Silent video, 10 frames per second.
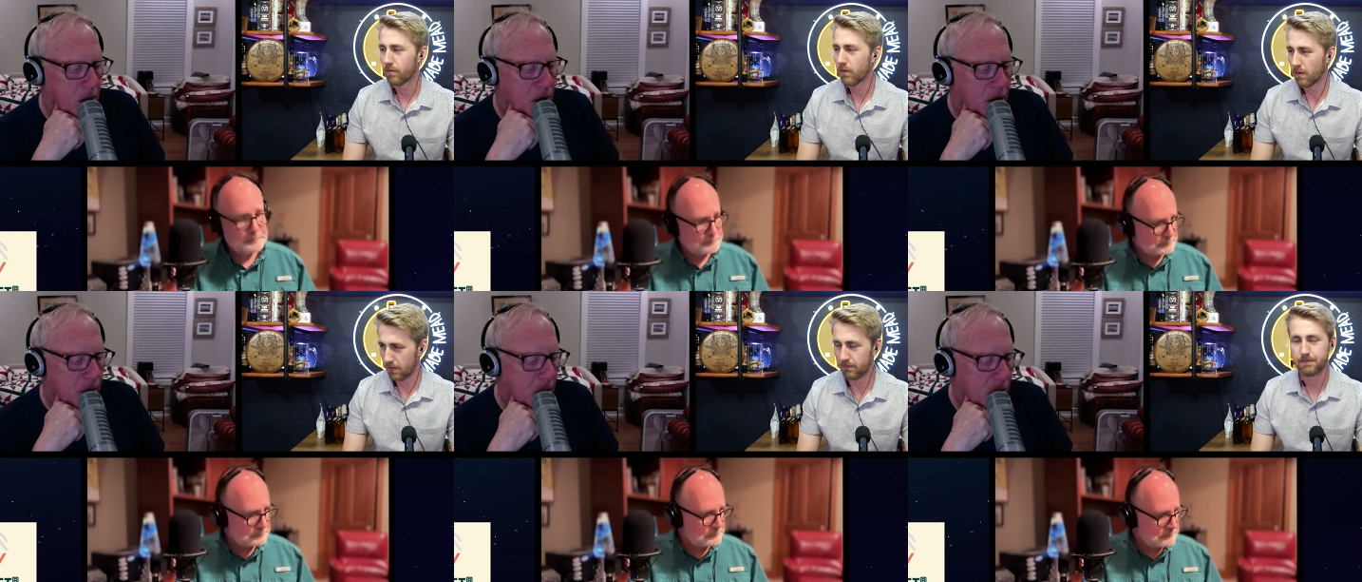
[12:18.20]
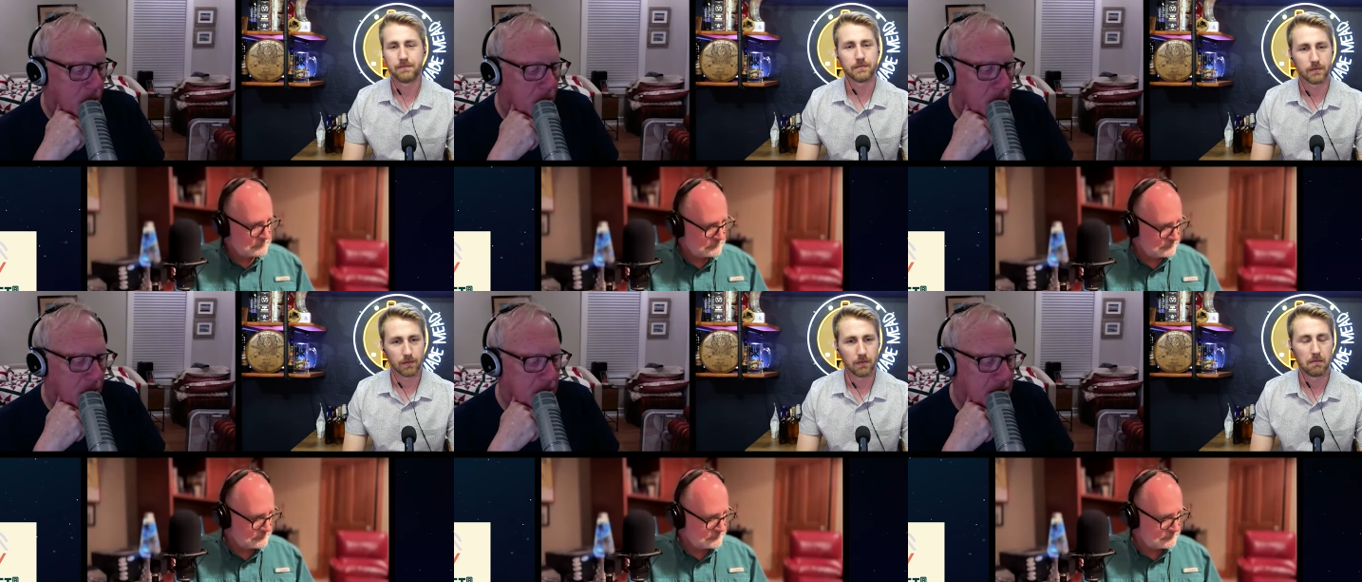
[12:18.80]
Speaker 1: Enigma,
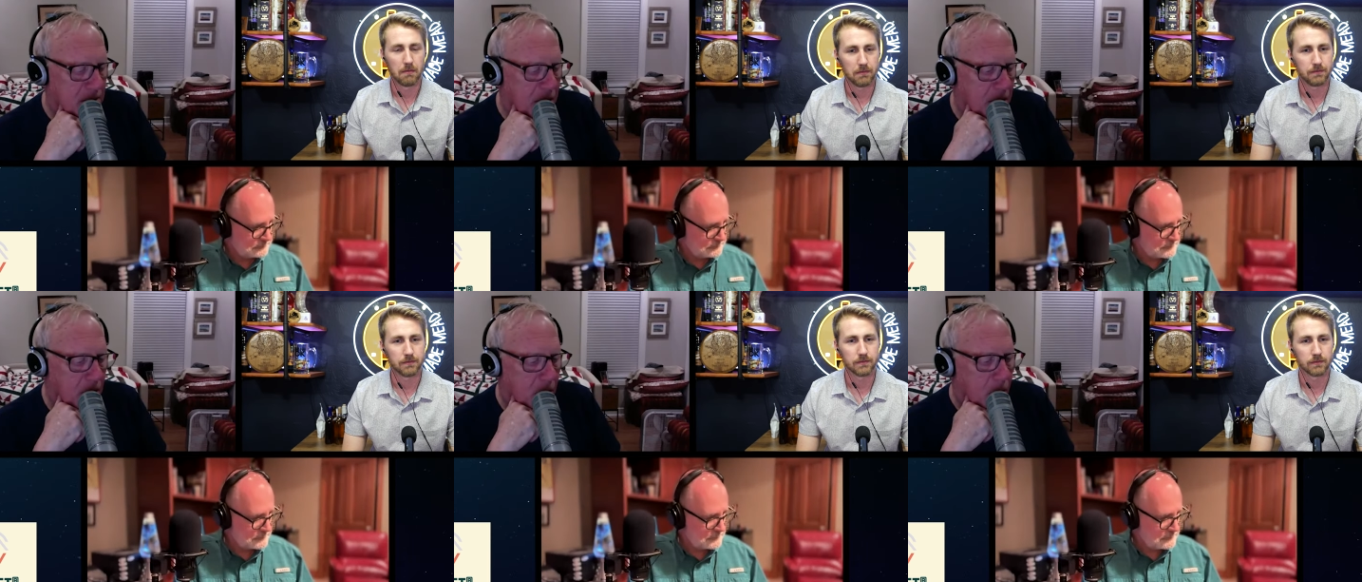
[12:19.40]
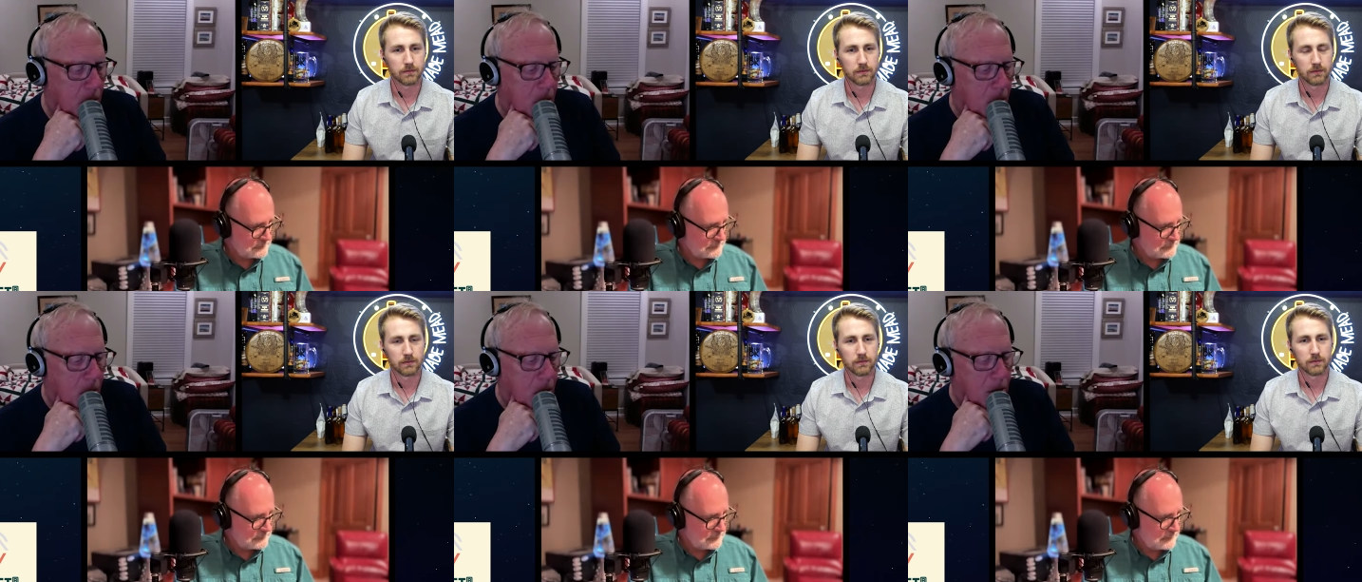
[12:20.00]
and Sonnet.
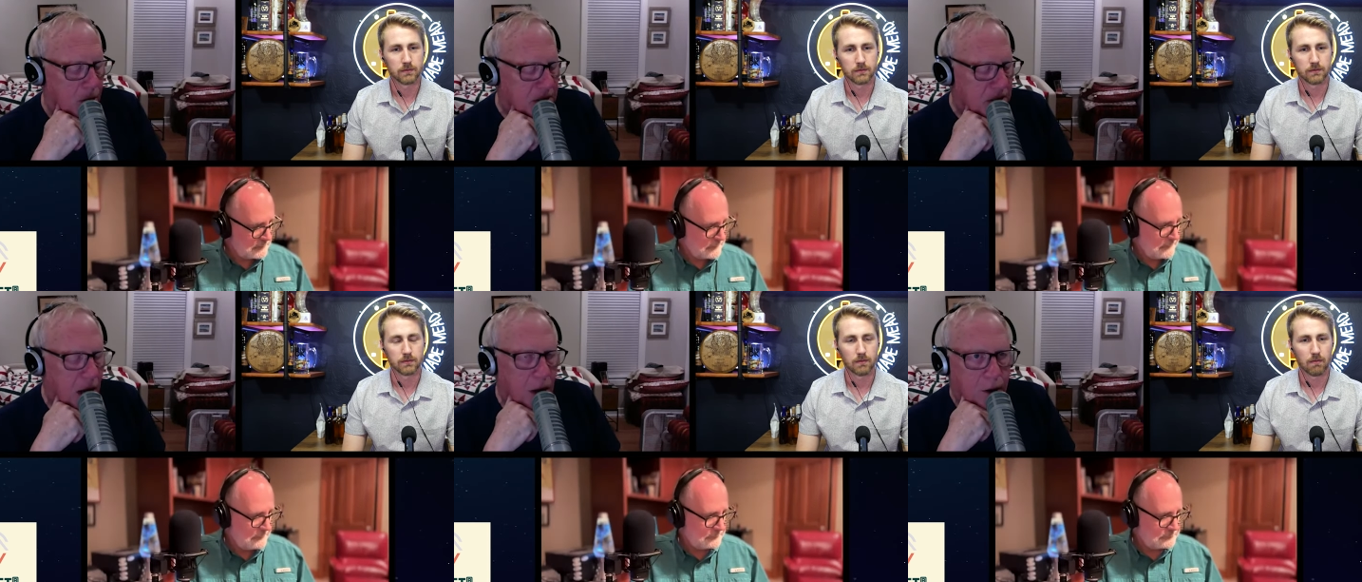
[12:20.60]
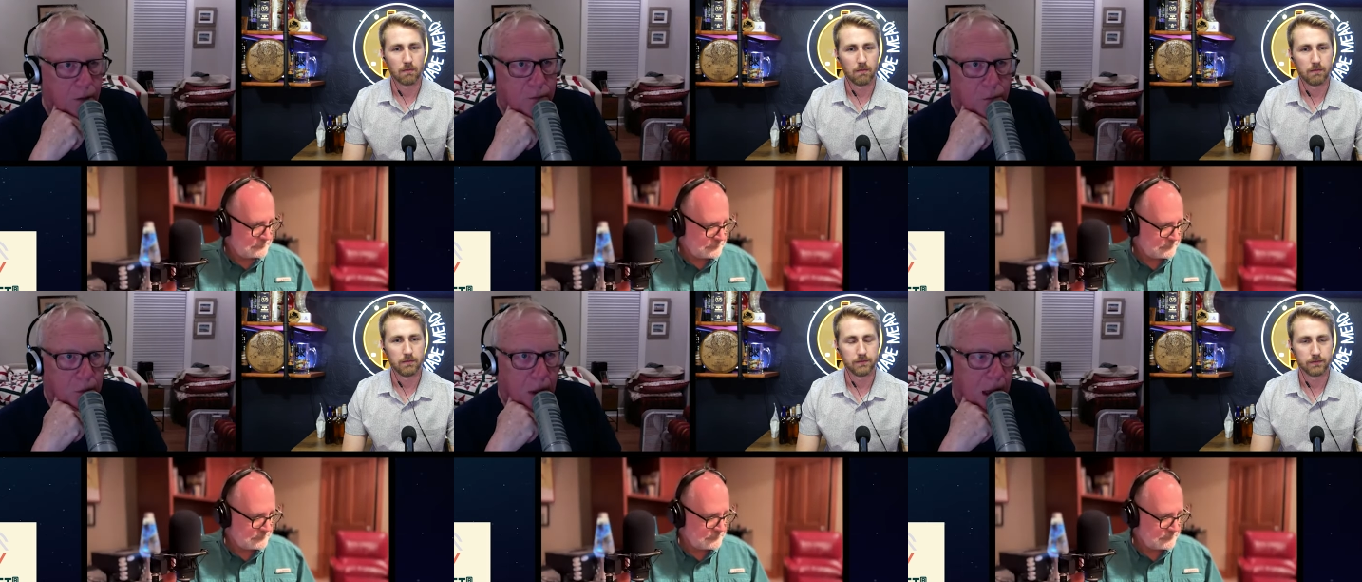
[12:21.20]
Speaker 2: The Sonnet,
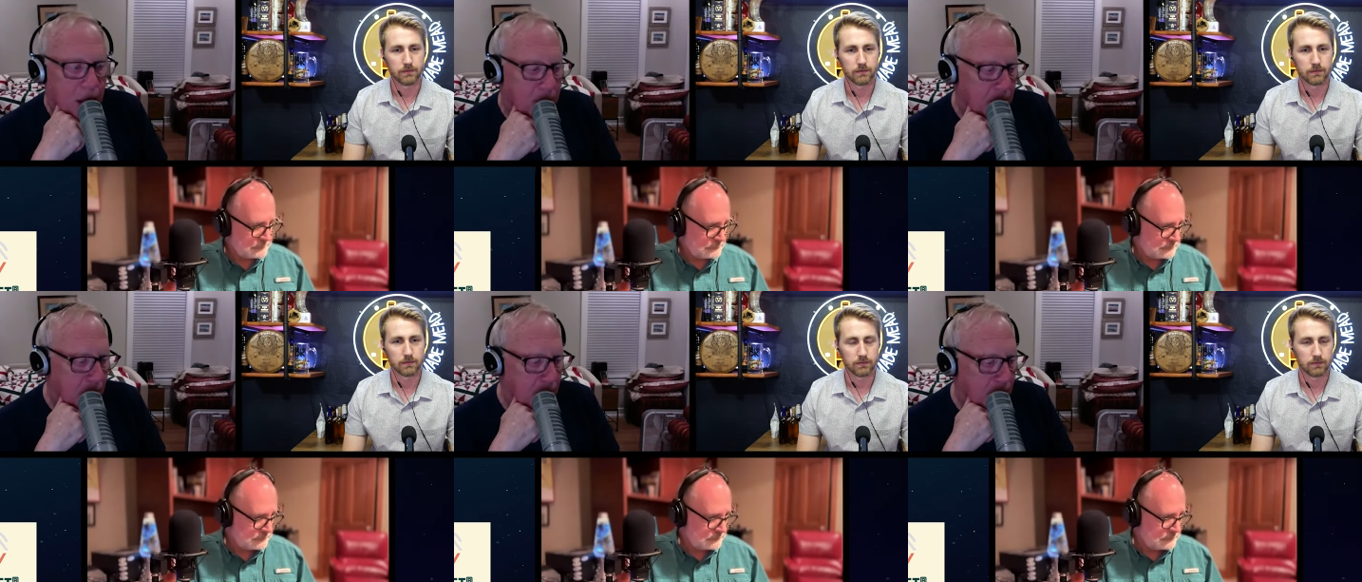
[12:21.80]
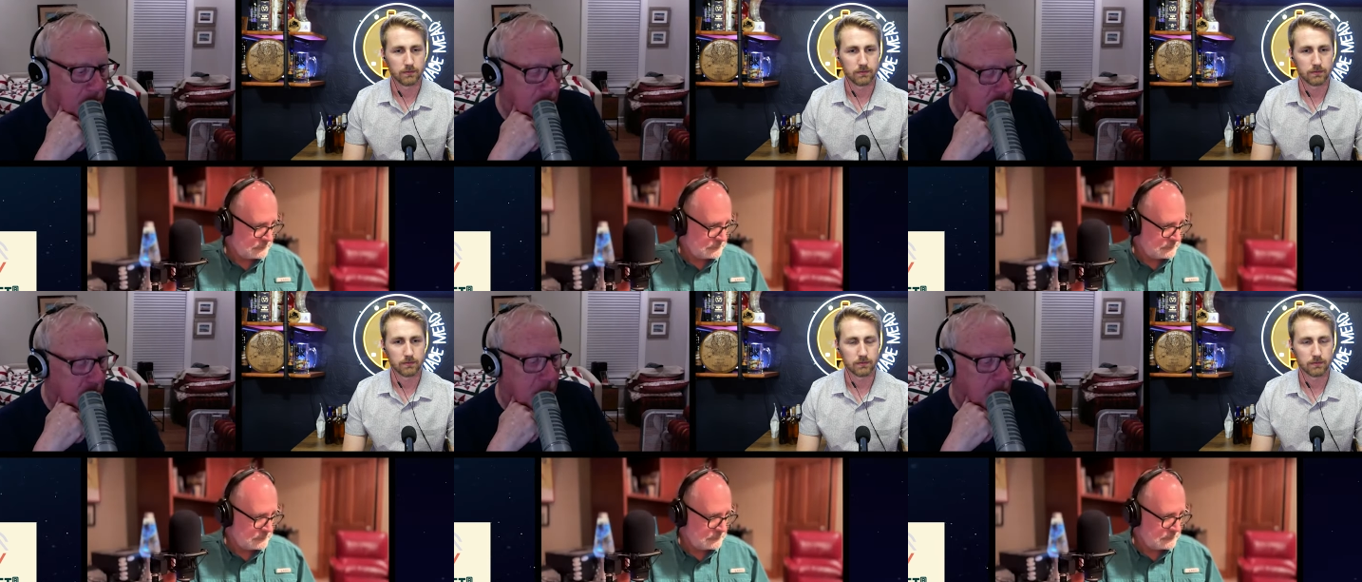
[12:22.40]
for my
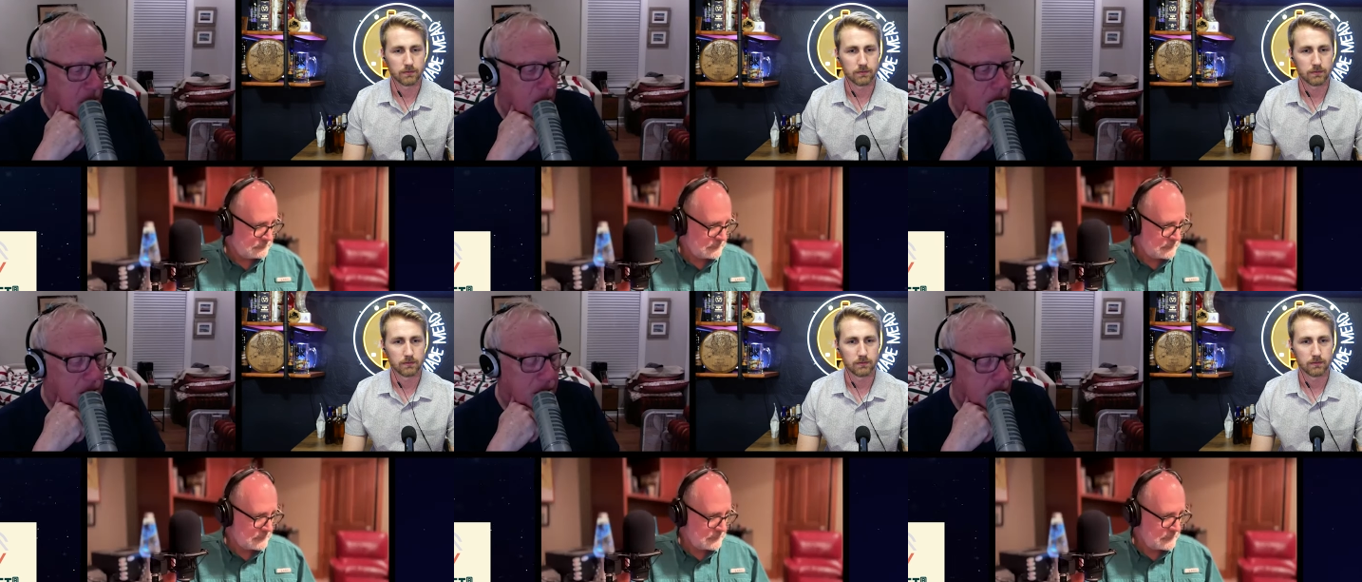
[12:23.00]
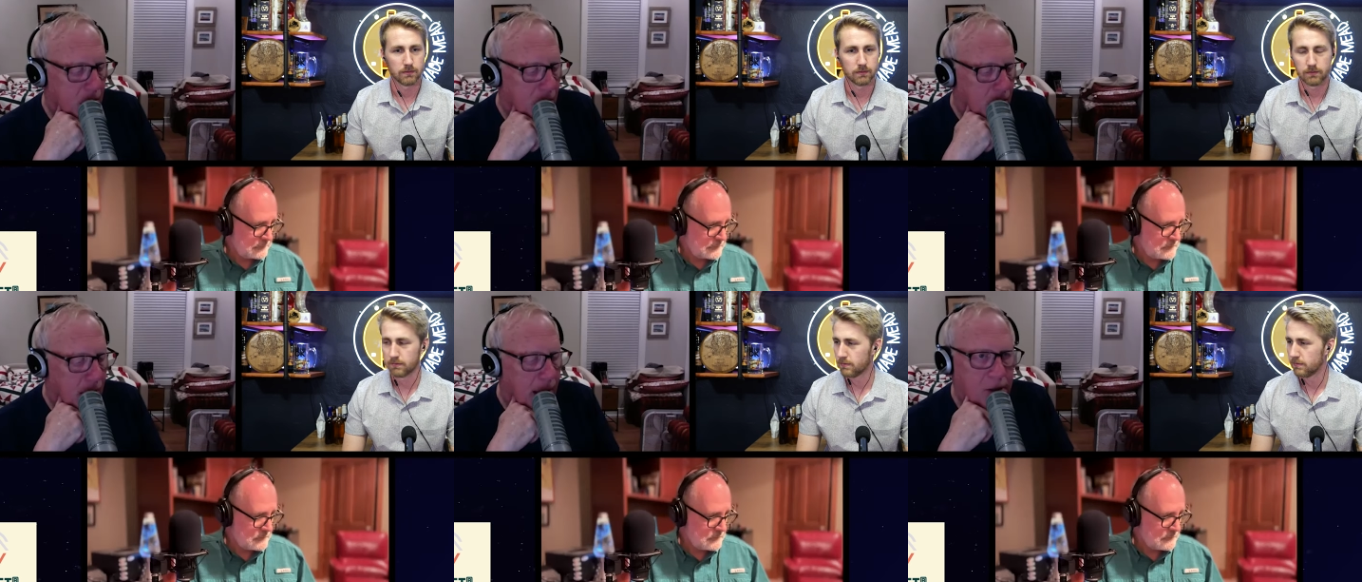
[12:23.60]
money,
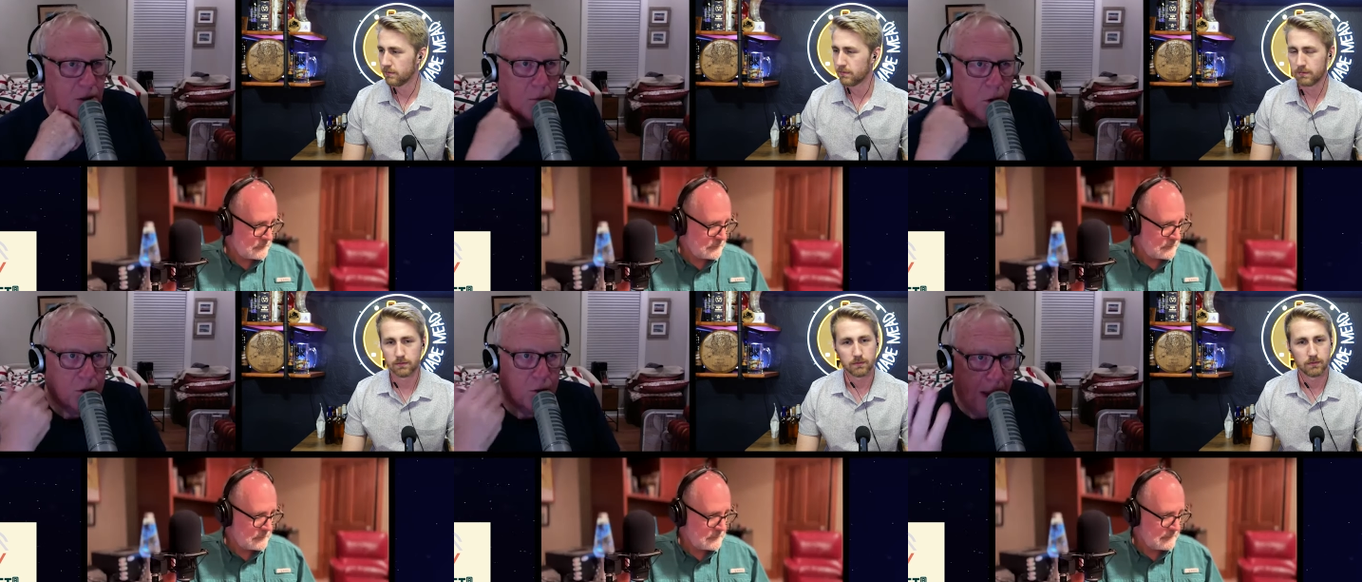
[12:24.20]
has the most